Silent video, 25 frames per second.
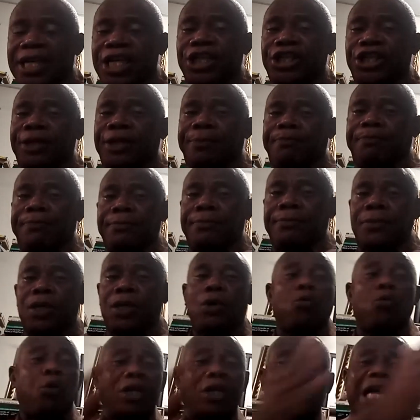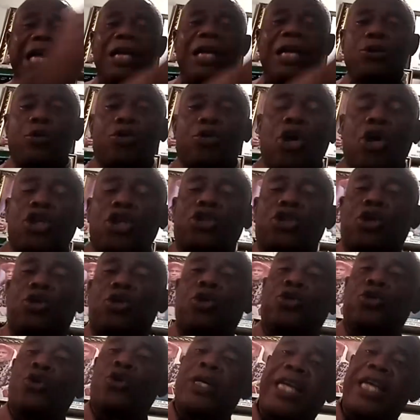Egypt? What are you going to do
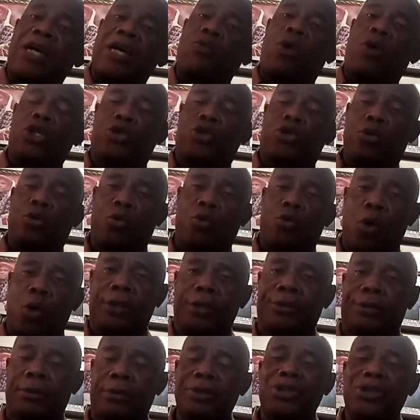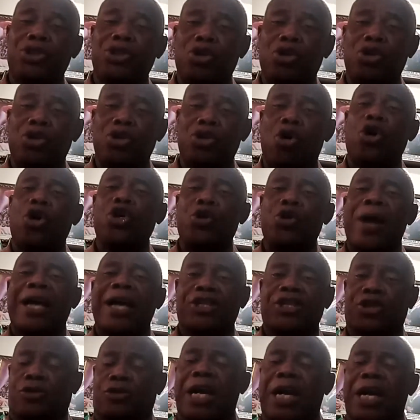to get what you want? Know your
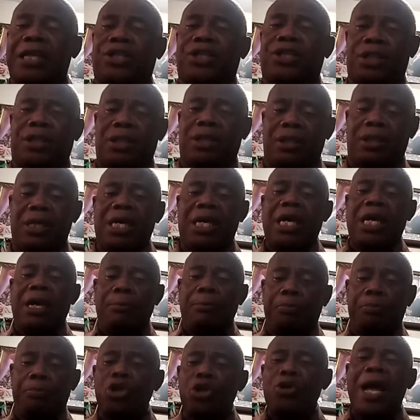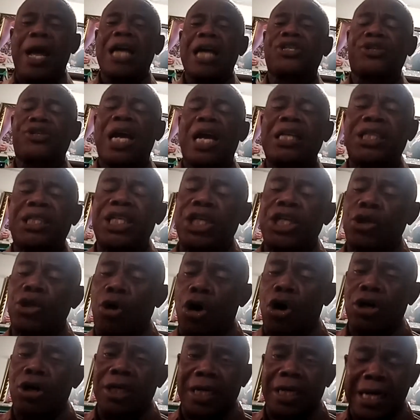strategy. Put your strategy
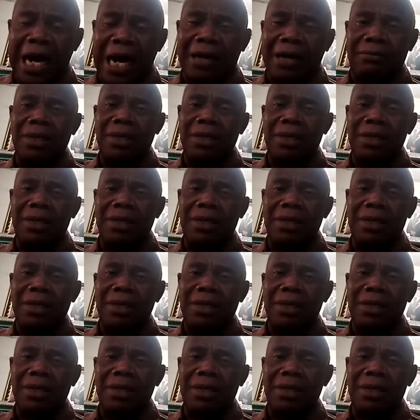on ground.